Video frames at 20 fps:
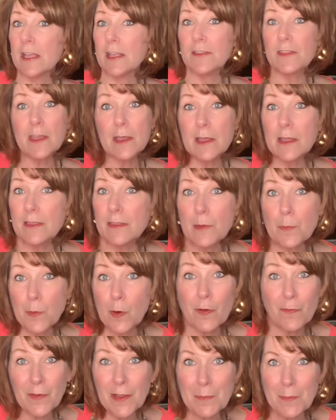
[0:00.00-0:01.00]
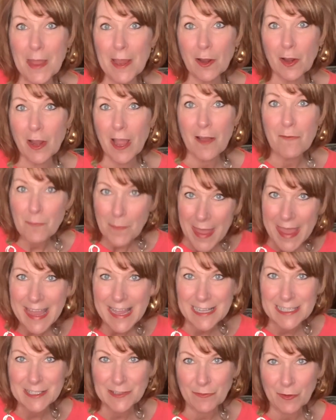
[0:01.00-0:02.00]
the perfect pair of
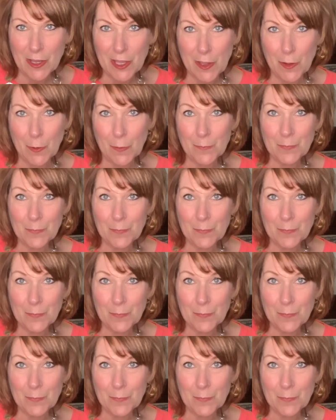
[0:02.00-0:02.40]
pants for you.